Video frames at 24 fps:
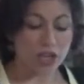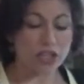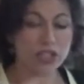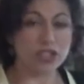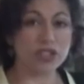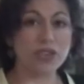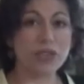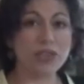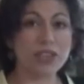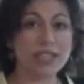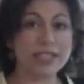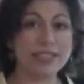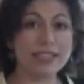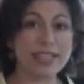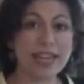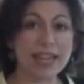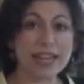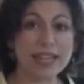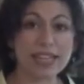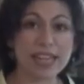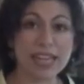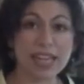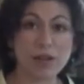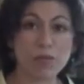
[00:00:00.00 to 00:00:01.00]
So this
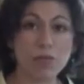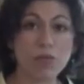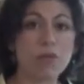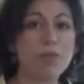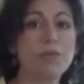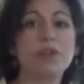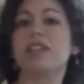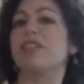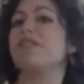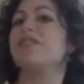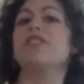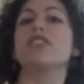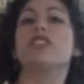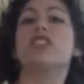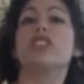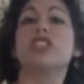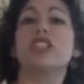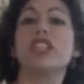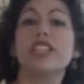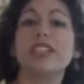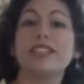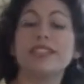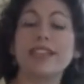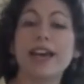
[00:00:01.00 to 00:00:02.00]
technique will work for
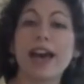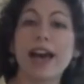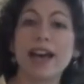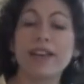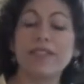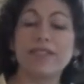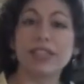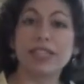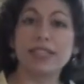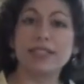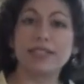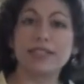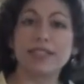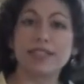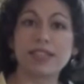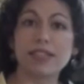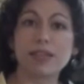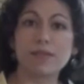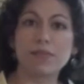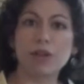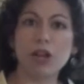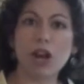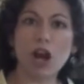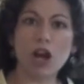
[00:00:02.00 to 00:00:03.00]
skirts,
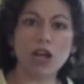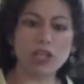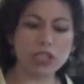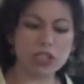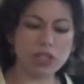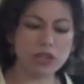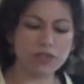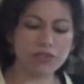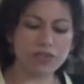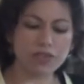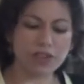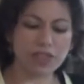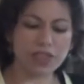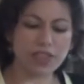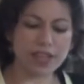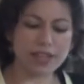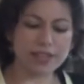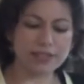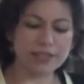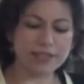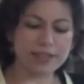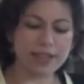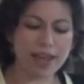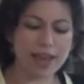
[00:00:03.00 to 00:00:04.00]
obviously, but also for
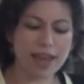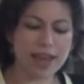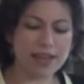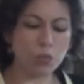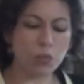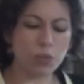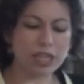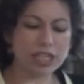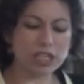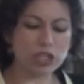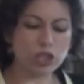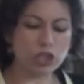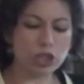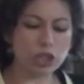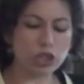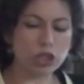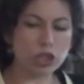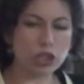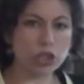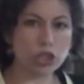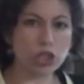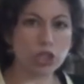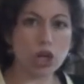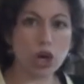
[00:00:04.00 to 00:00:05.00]
things like
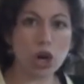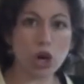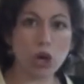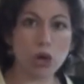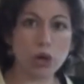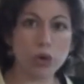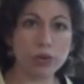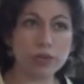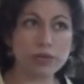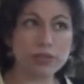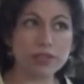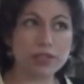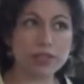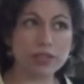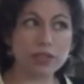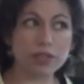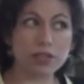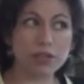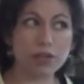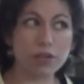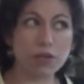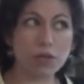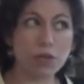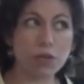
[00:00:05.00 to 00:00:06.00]
winter
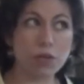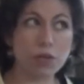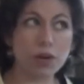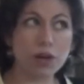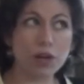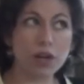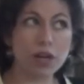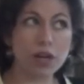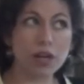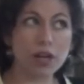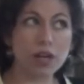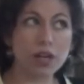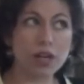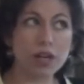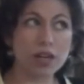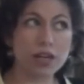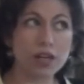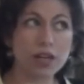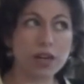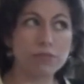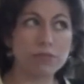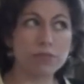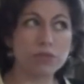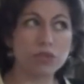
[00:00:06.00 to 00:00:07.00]
coats
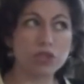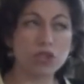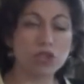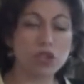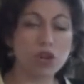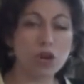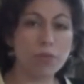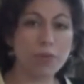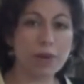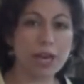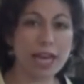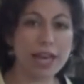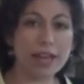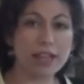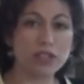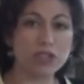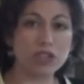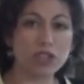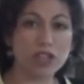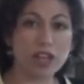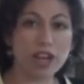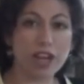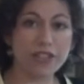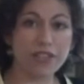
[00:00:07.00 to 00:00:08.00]
or snow
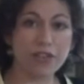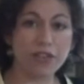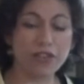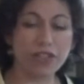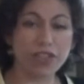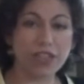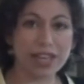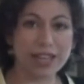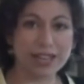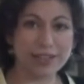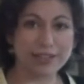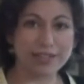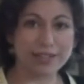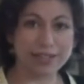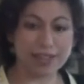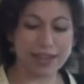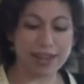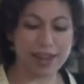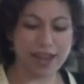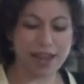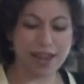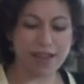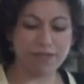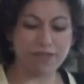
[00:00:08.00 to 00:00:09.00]
pants or other things
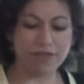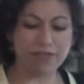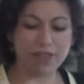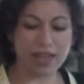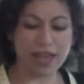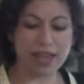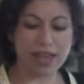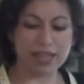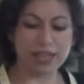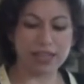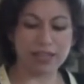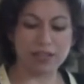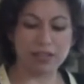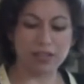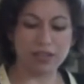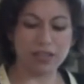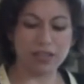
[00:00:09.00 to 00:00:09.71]
that have like